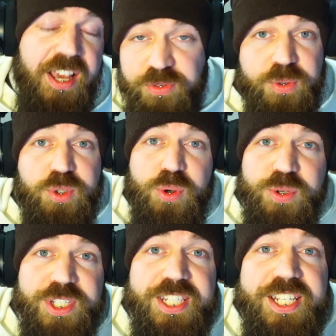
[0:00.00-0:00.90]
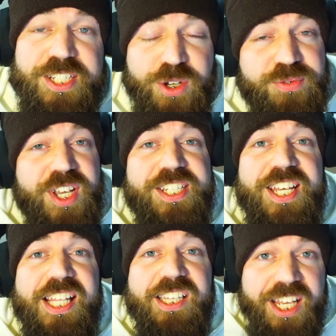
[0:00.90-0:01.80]
you enjoy what you see, don't forget to
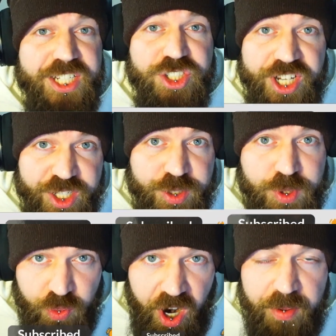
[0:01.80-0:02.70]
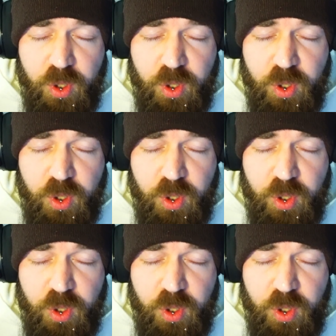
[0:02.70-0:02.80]
hit like, share, subscribe,